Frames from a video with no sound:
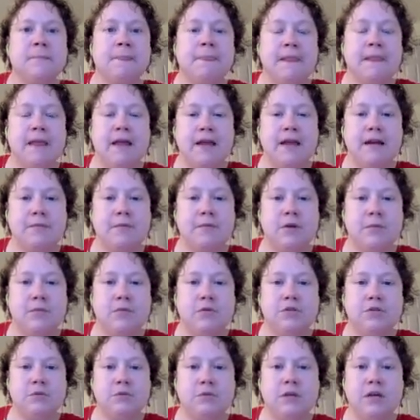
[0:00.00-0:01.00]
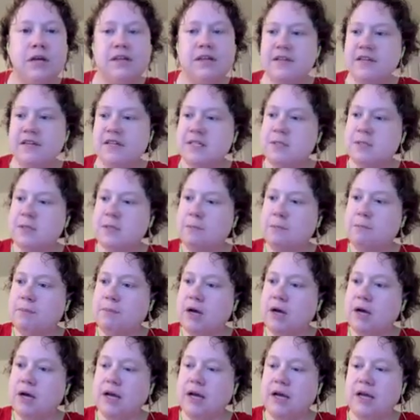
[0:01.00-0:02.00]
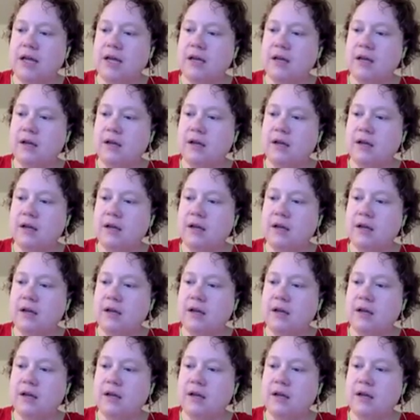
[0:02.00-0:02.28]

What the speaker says: And I'm going to multiply this by